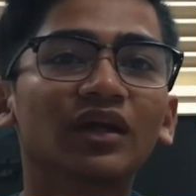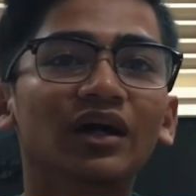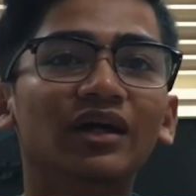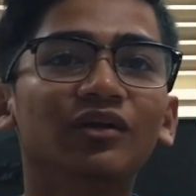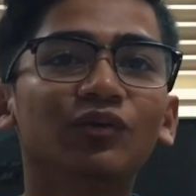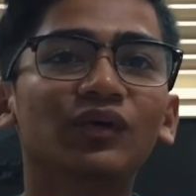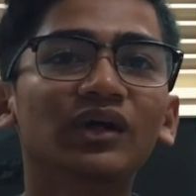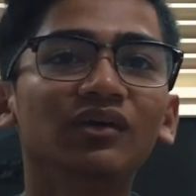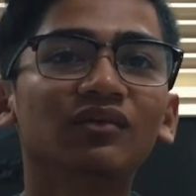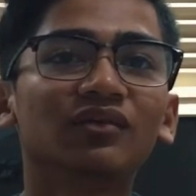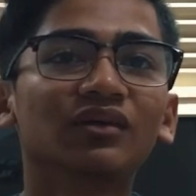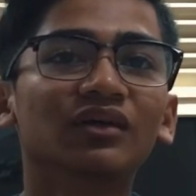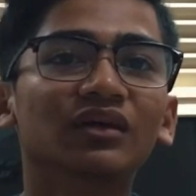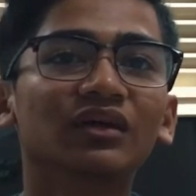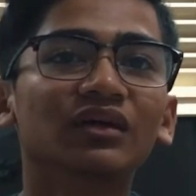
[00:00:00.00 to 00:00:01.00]
Otherwise,
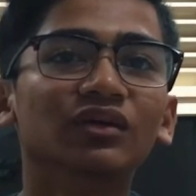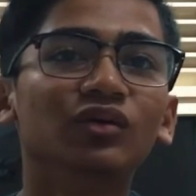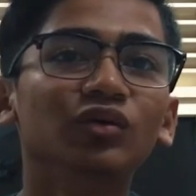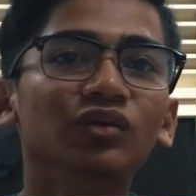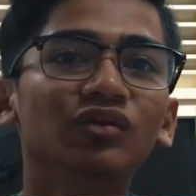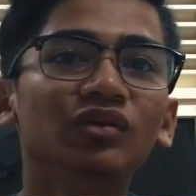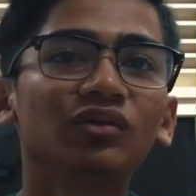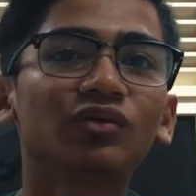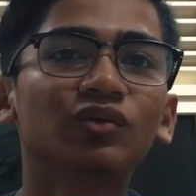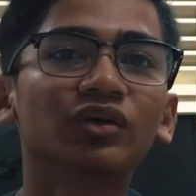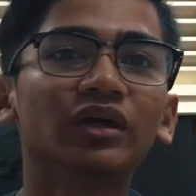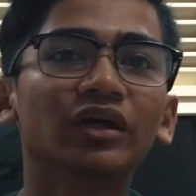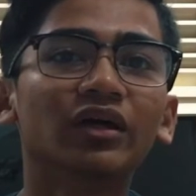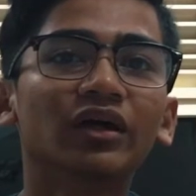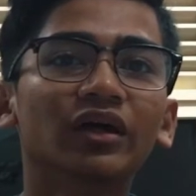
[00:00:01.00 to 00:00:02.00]
users could
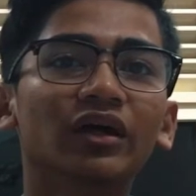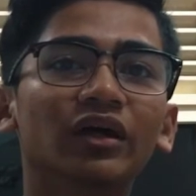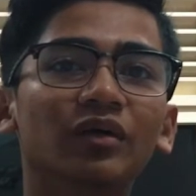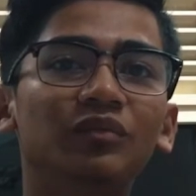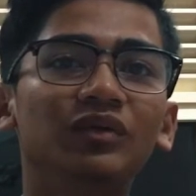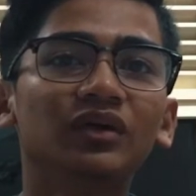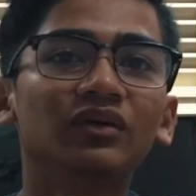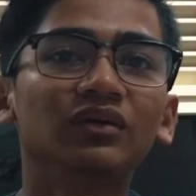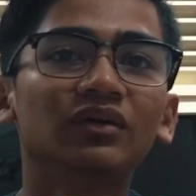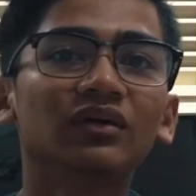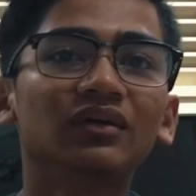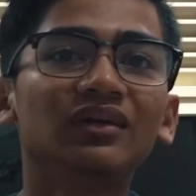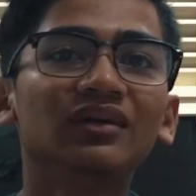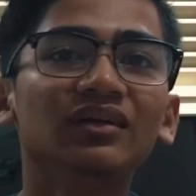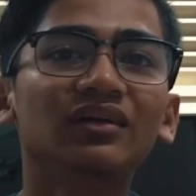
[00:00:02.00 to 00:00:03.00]

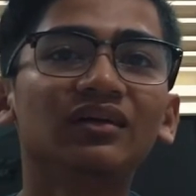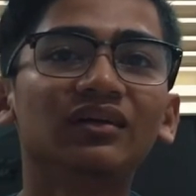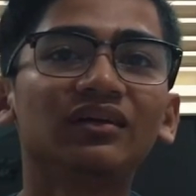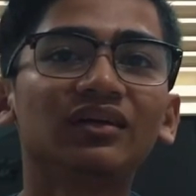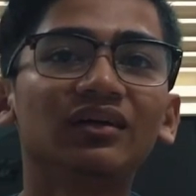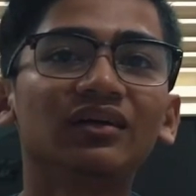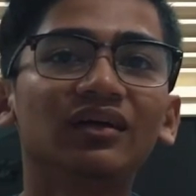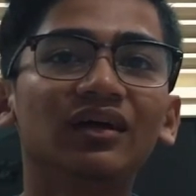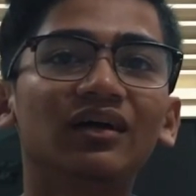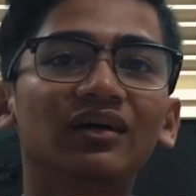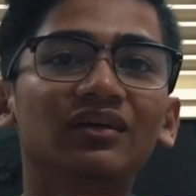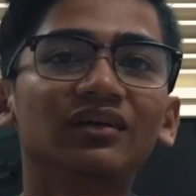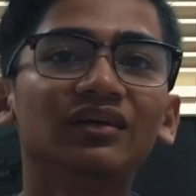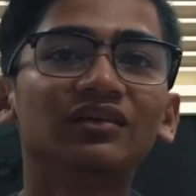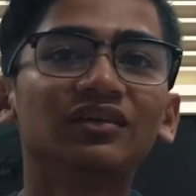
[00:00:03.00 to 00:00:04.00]
arbitrarily kill
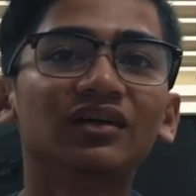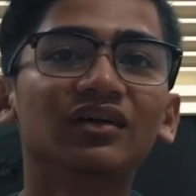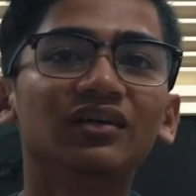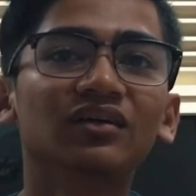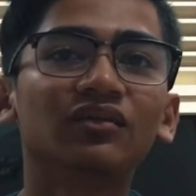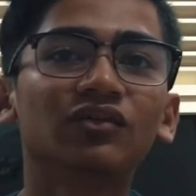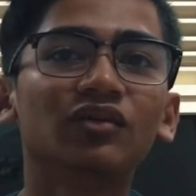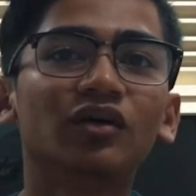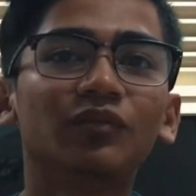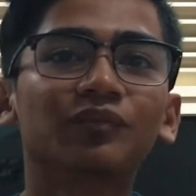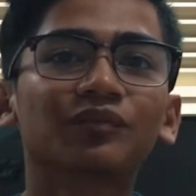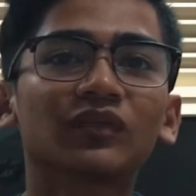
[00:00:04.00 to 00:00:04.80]
each other's job.